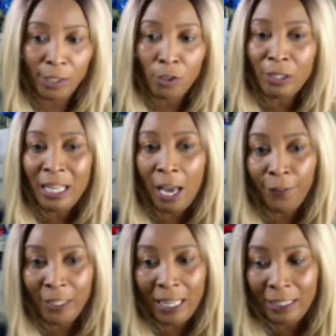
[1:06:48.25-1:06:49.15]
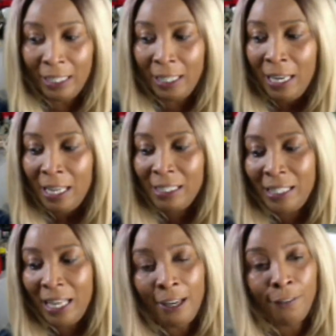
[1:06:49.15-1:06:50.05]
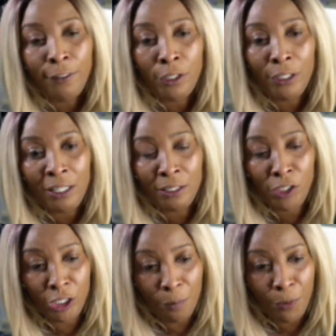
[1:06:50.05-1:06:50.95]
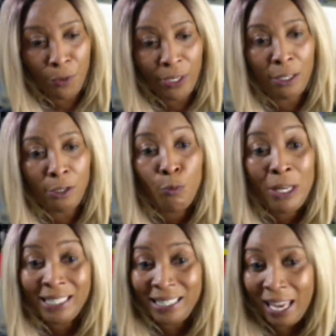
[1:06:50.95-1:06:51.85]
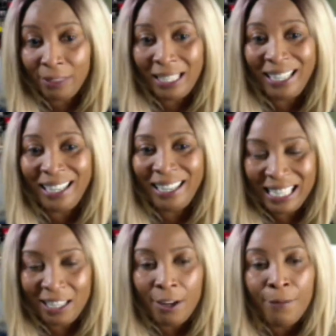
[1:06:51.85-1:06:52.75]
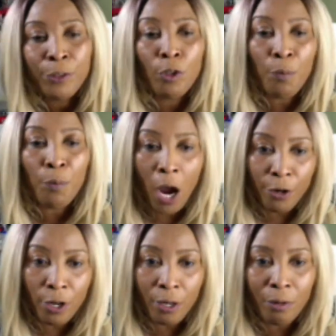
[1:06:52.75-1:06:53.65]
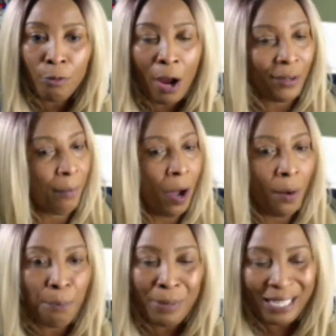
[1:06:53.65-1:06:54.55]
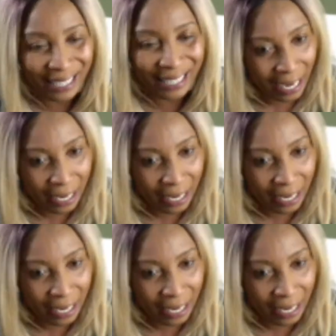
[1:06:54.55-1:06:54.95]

So definitely send to the Khichi Beauty. We'll send the link tomorrow around about midday.